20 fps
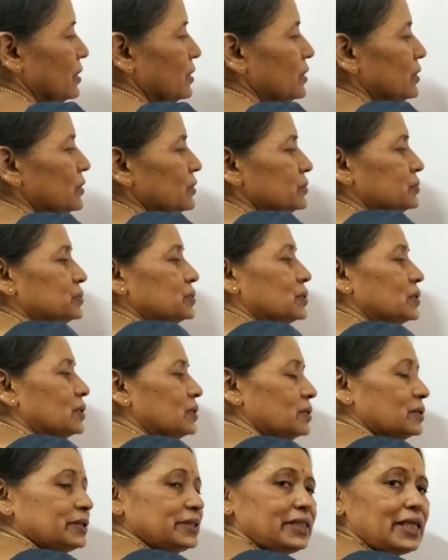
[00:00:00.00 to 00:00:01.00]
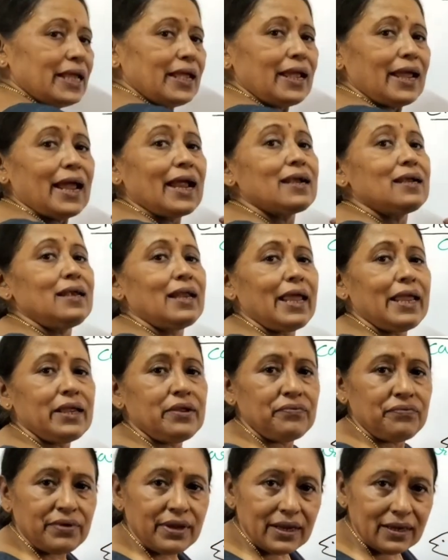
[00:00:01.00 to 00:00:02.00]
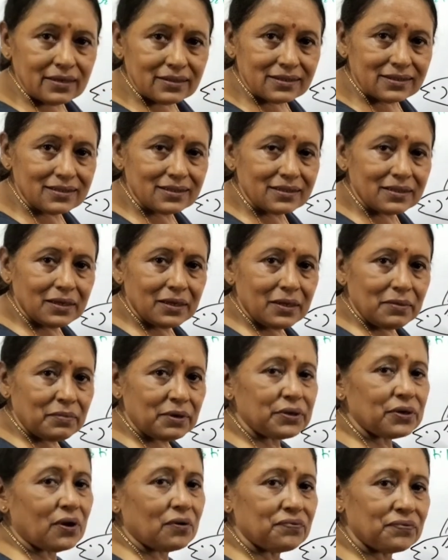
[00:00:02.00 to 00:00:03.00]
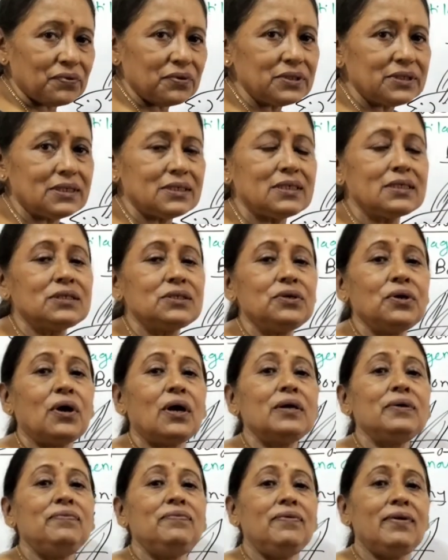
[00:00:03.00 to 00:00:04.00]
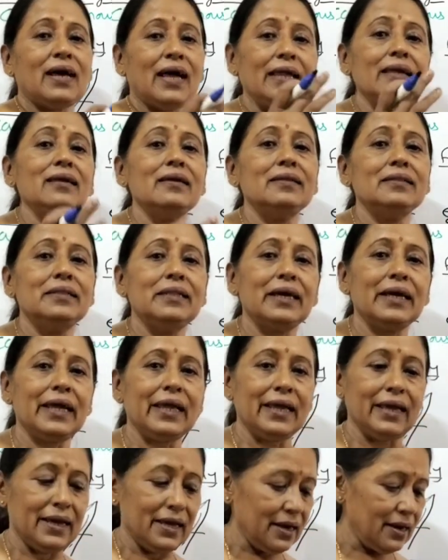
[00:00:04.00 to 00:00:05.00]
So they act like wings. But of course it is not flying in the air.